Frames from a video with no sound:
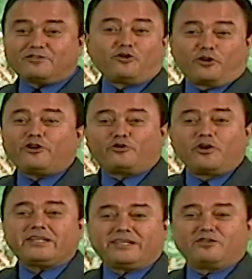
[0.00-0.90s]
That's what
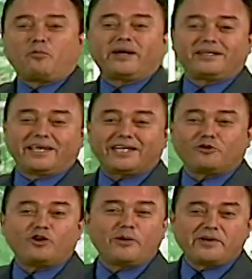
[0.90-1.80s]
I'm doing, putting
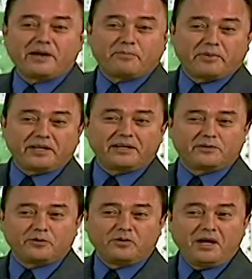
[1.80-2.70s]
my spirit
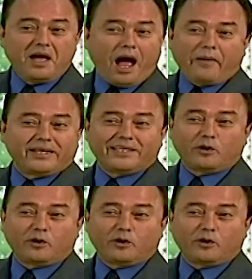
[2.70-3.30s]
into 24